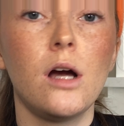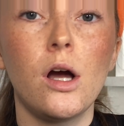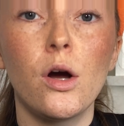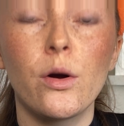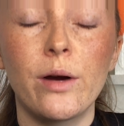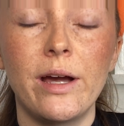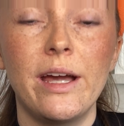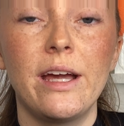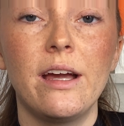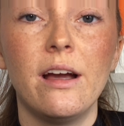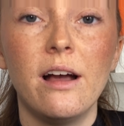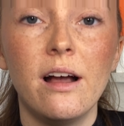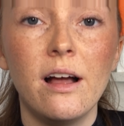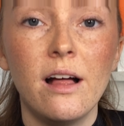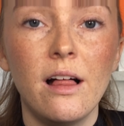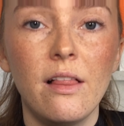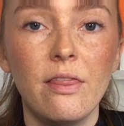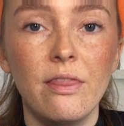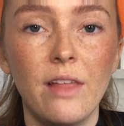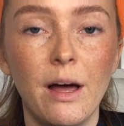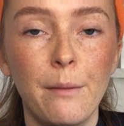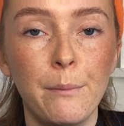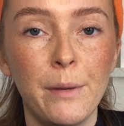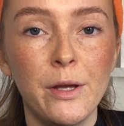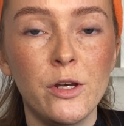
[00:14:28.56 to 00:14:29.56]
Okay,
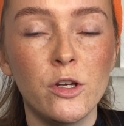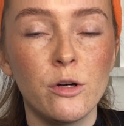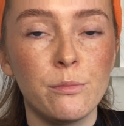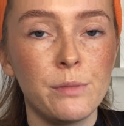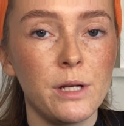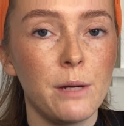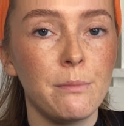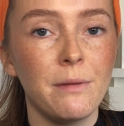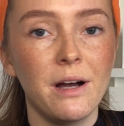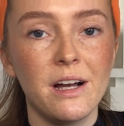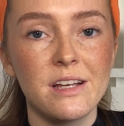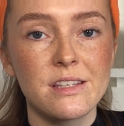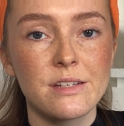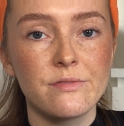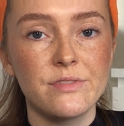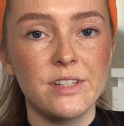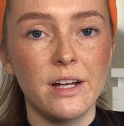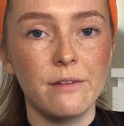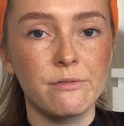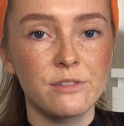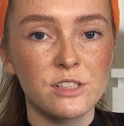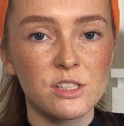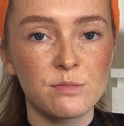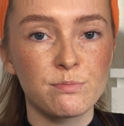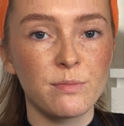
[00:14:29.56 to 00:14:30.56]
That might not be a massive
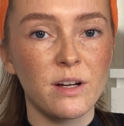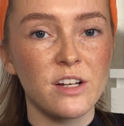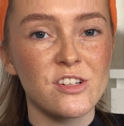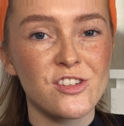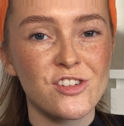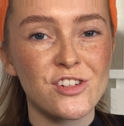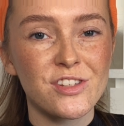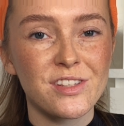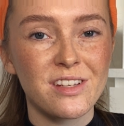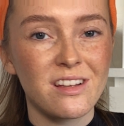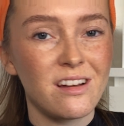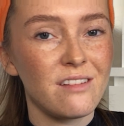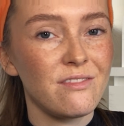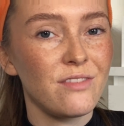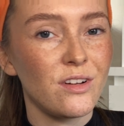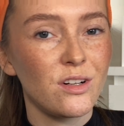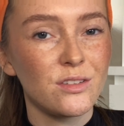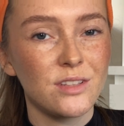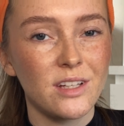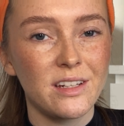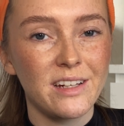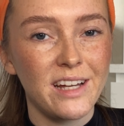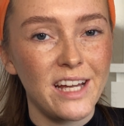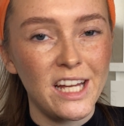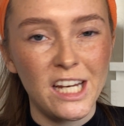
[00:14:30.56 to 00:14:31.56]
difference, but it's just kind of filled
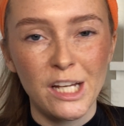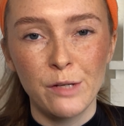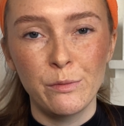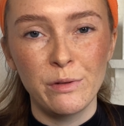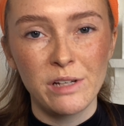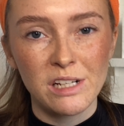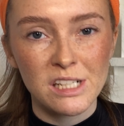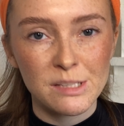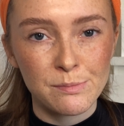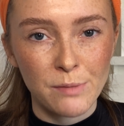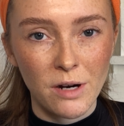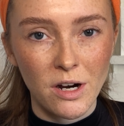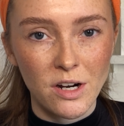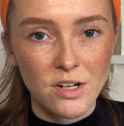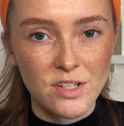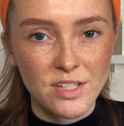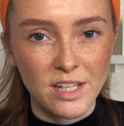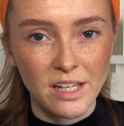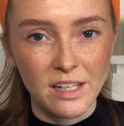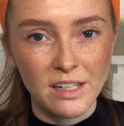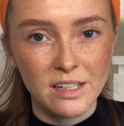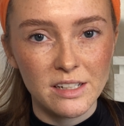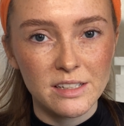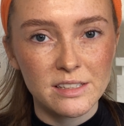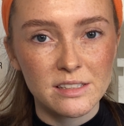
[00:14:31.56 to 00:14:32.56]
in any wee sparse
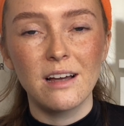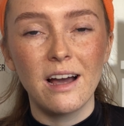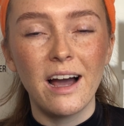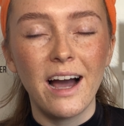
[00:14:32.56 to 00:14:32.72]
areas.